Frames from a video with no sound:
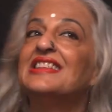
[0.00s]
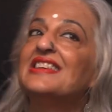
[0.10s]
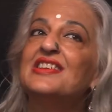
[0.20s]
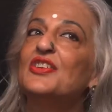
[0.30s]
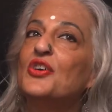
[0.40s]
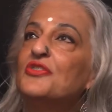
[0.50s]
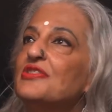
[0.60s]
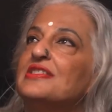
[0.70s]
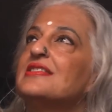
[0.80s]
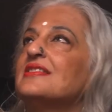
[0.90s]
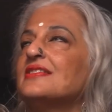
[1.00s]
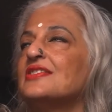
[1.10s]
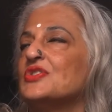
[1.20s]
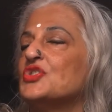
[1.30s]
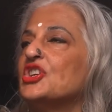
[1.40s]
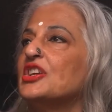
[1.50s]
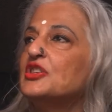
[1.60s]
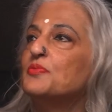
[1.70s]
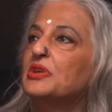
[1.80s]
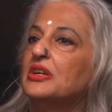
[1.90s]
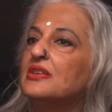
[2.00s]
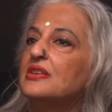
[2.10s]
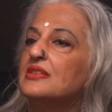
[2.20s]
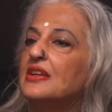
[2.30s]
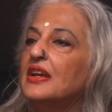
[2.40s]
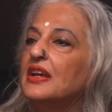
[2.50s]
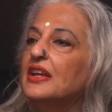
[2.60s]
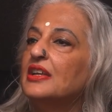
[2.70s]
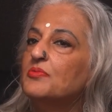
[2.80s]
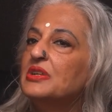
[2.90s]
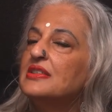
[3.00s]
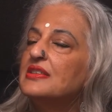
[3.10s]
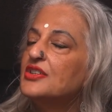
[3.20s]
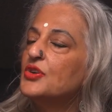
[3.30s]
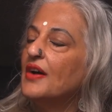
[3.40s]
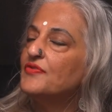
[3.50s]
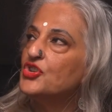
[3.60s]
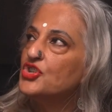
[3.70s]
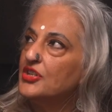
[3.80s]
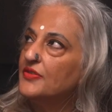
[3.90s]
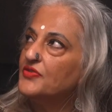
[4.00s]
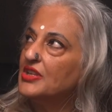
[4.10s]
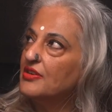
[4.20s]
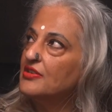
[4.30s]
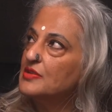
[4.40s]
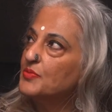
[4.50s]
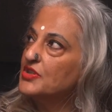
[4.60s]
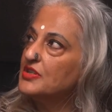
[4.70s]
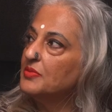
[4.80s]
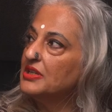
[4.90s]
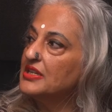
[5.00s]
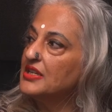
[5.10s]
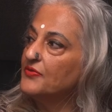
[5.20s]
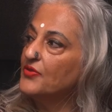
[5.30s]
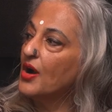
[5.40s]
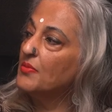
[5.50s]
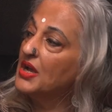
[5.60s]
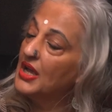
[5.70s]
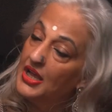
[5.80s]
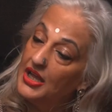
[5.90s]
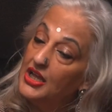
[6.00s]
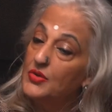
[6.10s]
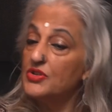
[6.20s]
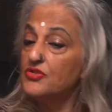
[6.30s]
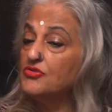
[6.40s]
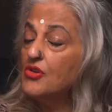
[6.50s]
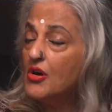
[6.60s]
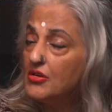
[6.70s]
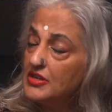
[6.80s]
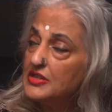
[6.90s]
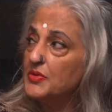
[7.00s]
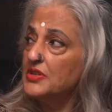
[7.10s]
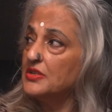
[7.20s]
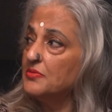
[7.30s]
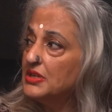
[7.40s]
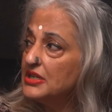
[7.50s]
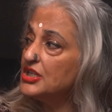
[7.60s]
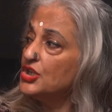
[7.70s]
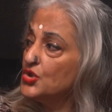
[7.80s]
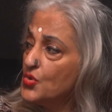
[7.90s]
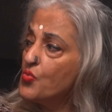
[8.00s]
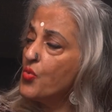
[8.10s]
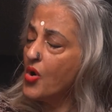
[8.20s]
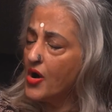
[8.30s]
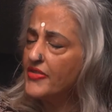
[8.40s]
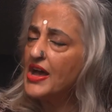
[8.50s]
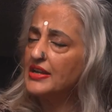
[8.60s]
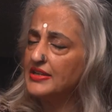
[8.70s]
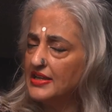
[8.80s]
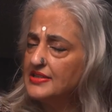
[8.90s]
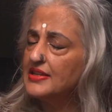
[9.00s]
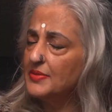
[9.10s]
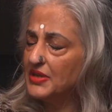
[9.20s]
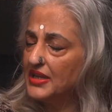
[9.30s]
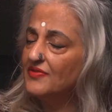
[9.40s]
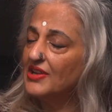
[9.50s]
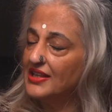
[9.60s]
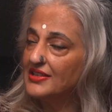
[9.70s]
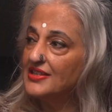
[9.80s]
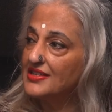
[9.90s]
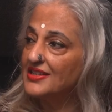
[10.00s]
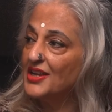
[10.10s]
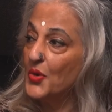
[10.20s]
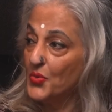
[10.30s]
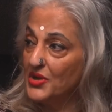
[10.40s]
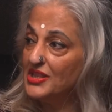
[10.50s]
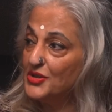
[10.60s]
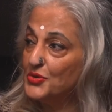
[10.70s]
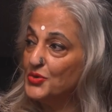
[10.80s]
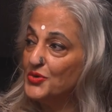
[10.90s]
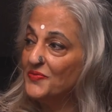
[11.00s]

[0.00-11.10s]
a lot of resistance to change because it means that you have to shift that responsibility from, it was your responsibility, you wore that, hence I behaved like this with you,